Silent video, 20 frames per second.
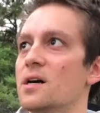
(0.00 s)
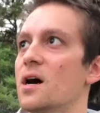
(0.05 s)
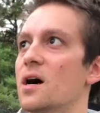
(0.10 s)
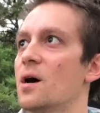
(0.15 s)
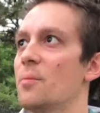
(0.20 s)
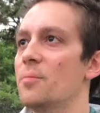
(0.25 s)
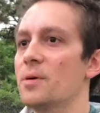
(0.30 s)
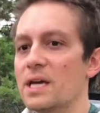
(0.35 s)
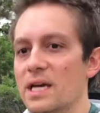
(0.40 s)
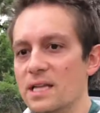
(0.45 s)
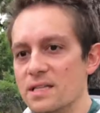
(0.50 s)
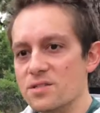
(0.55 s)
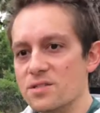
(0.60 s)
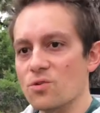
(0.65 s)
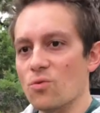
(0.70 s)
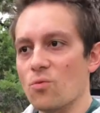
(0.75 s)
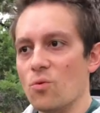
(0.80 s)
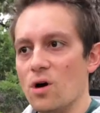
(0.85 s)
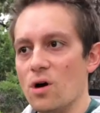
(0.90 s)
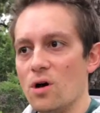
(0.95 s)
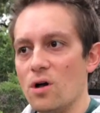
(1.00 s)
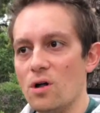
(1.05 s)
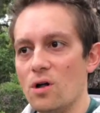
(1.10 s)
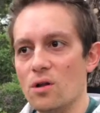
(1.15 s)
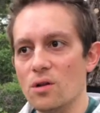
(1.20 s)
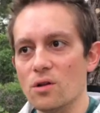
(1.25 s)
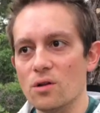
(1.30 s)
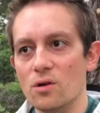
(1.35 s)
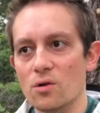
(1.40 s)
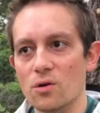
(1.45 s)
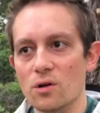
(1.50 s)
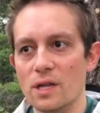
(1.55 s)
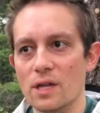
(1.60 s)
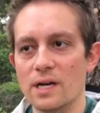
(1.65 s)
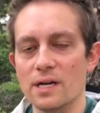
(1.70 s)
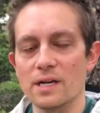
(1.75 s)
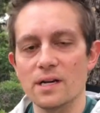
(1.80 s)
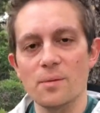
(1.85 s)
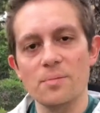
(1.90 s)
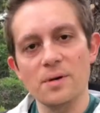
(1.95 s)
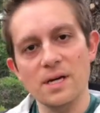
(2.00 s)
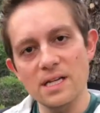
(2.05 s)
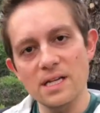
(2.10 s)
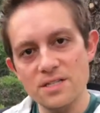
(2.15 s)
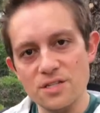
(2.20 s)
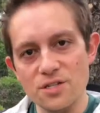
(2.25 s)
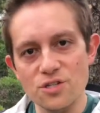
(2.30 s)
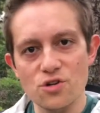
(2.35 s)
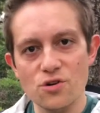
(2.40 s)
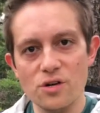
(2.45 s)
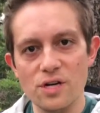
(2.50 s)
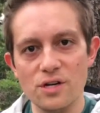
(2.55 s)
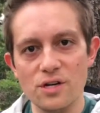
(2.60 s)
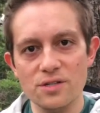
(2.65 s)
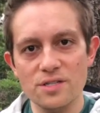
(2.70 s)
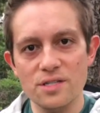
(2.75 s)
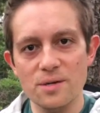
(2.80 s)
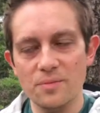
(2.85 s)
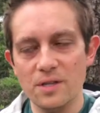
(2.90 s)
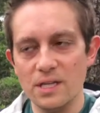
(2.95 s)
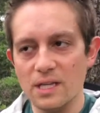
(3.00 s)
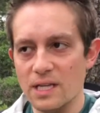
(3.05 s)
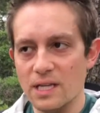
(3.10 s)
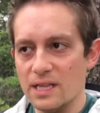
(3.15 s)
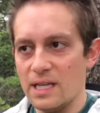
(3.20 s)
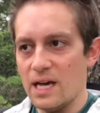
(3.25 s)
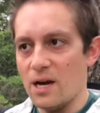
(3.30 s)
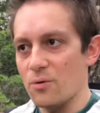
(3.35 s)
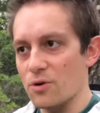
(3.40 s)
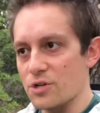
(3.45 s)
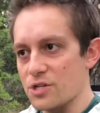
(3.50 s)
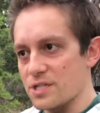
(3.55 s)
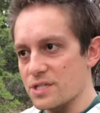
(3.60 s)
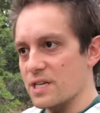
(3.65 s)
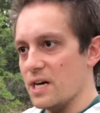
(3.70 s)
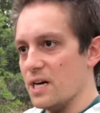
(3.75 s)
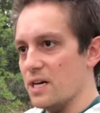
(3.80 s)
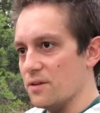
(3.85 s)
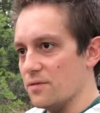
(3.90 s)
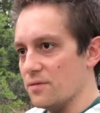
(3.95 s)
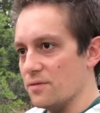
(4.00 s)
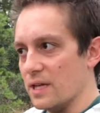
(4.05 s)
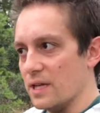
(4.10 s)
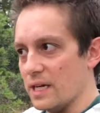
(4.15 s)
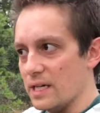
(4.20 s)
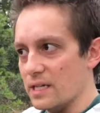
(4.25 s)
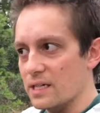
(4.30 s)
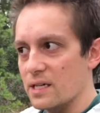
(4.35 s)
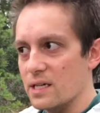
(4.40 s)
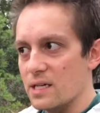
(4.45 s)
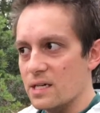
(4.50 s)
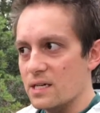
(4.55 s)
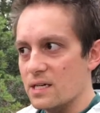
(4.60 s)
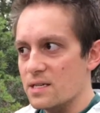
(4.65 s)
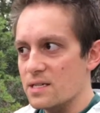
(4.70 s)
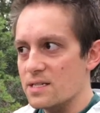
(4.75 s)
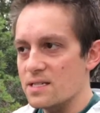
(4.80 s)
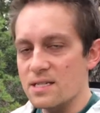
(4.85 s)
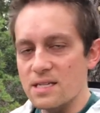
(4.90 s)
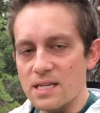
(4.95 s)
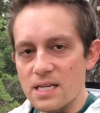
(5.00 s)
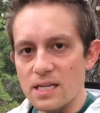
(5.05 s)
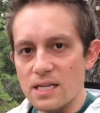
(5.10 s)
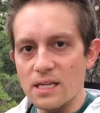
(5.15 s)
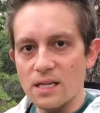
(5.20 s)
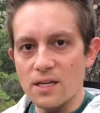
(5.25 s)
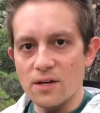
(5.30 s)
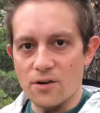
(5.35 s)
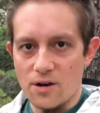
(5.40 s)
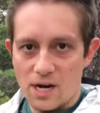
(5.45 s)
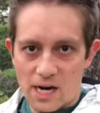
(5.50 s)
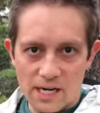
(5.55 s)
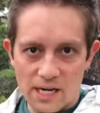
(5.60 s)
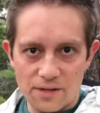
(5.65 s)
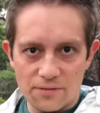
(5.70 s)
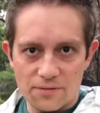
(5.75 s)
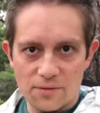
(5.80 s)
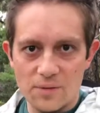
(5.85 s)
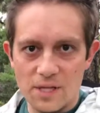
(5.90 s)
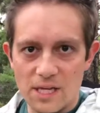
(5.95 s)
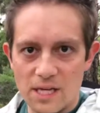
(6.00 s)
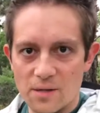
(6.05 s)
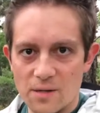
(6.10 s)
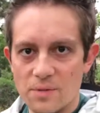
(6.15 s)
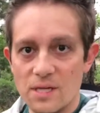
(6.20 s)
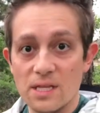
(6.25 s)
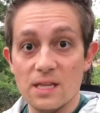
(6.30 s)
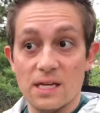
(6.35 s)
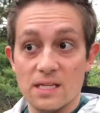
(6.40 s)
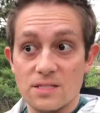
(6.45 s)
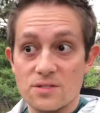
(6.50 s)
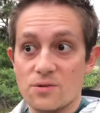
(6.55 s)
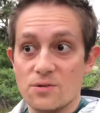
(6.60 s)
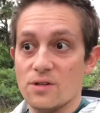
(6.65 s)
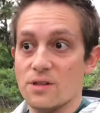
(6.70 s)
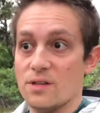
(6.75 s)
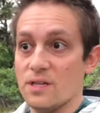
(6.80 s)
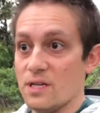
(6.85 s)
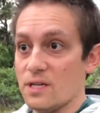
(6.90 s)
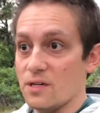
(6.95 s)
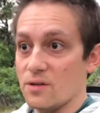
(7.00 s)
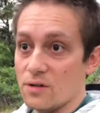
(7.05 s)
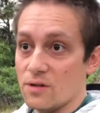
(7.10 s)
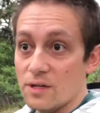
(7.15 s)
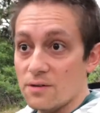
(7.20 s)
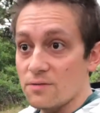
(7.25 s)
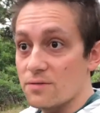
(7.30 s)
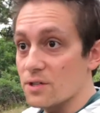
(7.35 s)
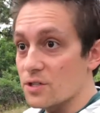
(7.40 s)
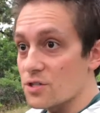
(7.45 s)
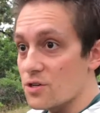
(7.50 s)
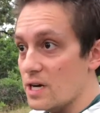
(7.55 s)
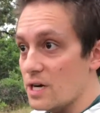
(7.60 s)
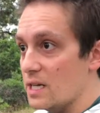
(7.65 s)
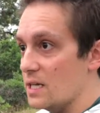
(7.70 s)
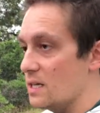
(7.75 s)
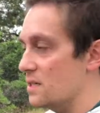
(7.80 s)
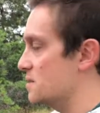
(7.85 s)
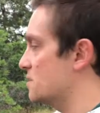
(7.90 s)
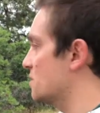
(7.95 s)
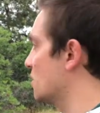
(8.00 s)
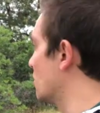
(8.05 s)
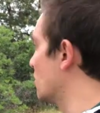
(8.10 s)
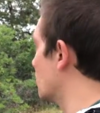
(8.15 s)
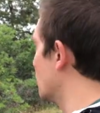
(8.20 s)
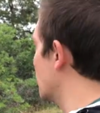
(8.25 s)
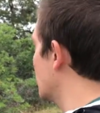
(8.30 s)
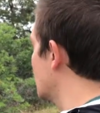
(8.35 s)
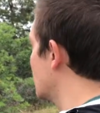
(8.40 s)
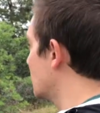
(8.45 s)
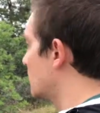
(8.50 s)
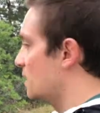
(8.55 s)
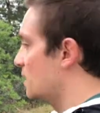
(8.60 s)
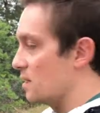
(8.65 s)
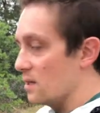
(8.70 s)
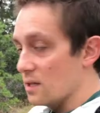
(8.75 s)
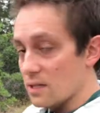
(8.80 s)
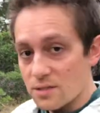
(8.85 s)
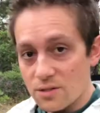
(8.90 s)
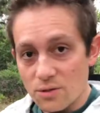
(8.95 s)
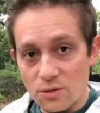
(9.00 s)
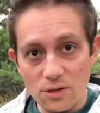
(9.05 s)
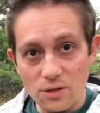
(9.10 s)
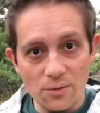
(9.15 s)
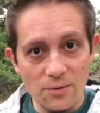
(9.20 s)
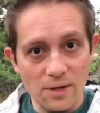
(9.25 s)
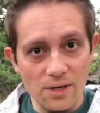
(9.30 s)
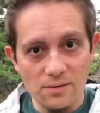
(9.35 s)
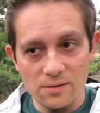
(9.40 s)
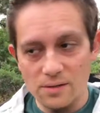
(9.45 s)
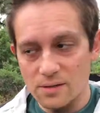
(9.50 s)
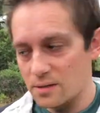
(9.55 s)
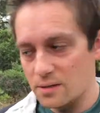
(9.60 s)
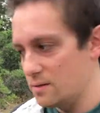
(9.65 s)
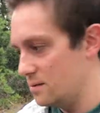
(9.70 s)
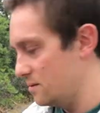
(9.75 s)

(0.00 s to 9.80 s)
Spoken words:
up against the wall or like up against a tree or something like that, where she's kind of like sneaking or hiding from the enemy, that sort of thing, or infiltrating. So let's go look around.